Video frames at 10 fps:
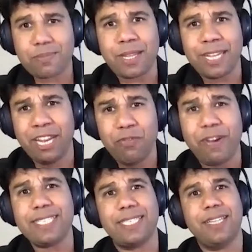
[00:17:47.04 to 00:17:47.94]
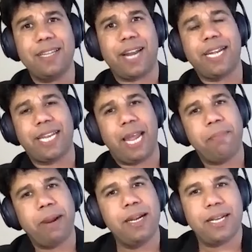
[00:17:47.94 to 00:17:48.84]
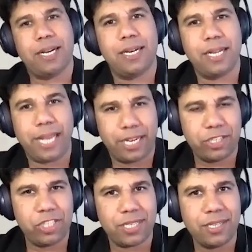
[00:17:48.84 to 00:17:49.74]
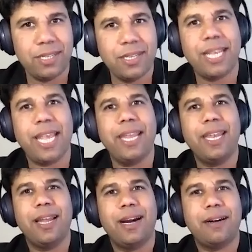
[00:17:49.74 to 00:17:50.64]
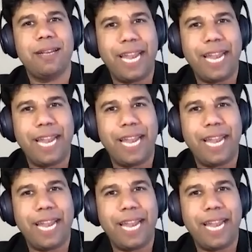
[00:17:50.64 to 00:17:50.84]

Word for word: investing the right time and energy in uh,